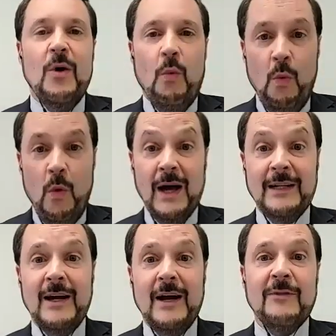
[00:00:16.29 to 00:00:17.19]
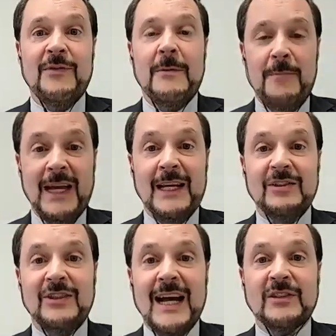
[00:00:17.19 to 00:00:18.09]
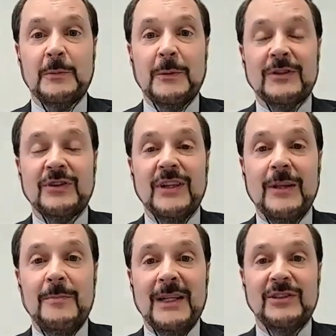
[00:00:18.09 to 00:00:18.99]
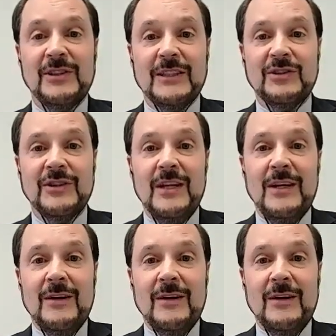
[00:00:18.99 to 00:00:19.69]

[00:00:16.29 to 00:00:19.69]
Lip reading: one of the biggest experts in the business